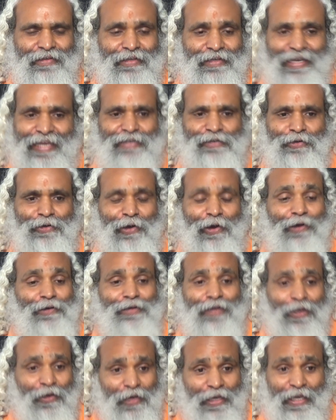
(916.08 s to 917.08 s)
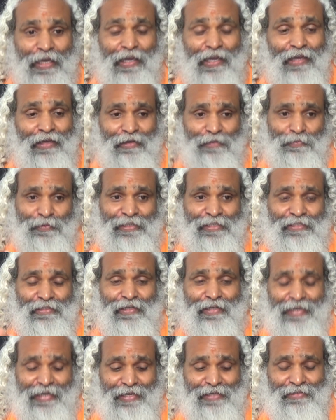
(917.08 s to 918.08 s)
Like, you know, hey, if this is
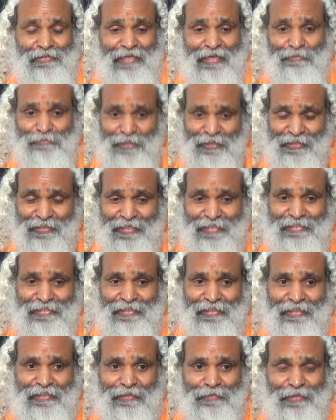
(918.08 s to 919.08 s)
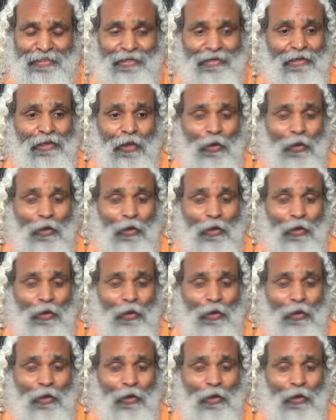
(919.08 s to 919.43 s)
the case, I'm just stretching a little bit.